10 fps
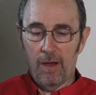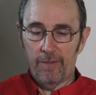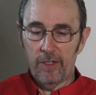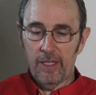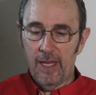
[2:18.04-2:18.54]

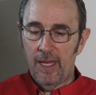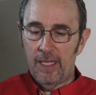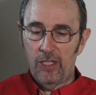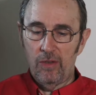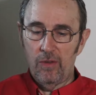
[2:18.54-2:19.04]
offered
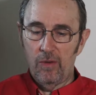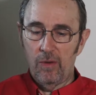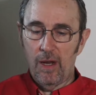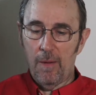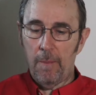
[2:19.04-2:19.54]

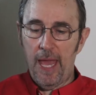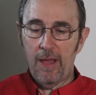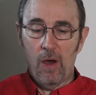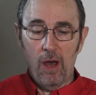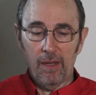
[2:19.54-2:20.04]
to
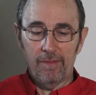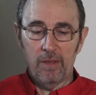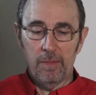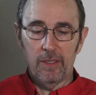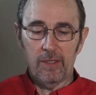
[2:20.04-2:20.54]
pay all of
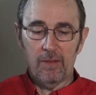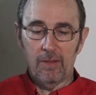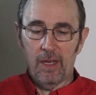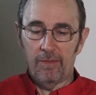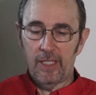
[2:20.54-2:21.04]
the bills
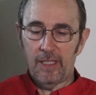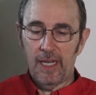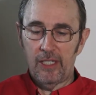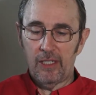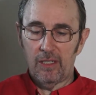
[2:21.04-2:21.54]
of the
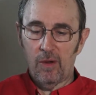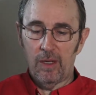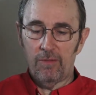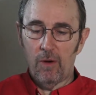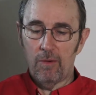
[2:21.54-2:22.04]
station
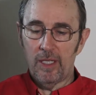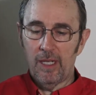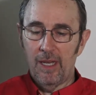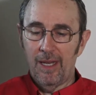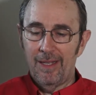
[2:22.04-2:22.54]
going forward.
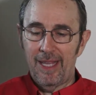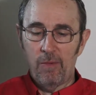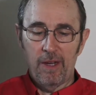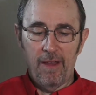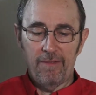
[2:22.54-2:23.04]
They
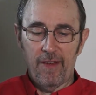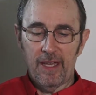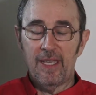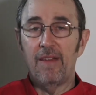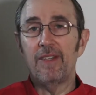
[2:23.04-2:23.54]
would have
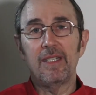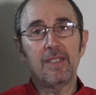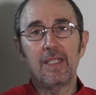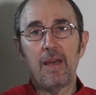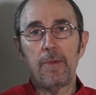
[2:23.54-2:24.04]

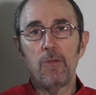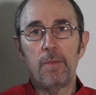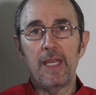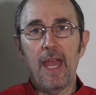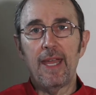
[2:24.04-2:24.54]
given
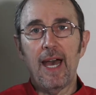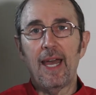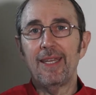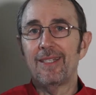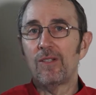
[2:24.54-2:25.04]

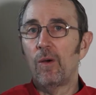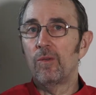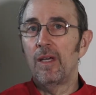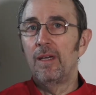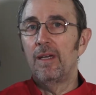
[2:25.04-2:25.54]
WBAI its
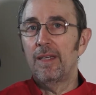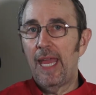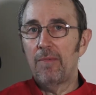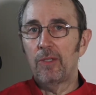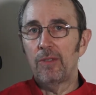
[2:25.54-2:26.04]
own
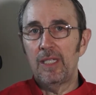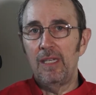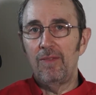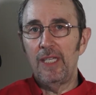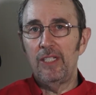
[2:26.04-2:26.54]
cable
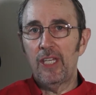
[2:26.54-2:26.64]
TV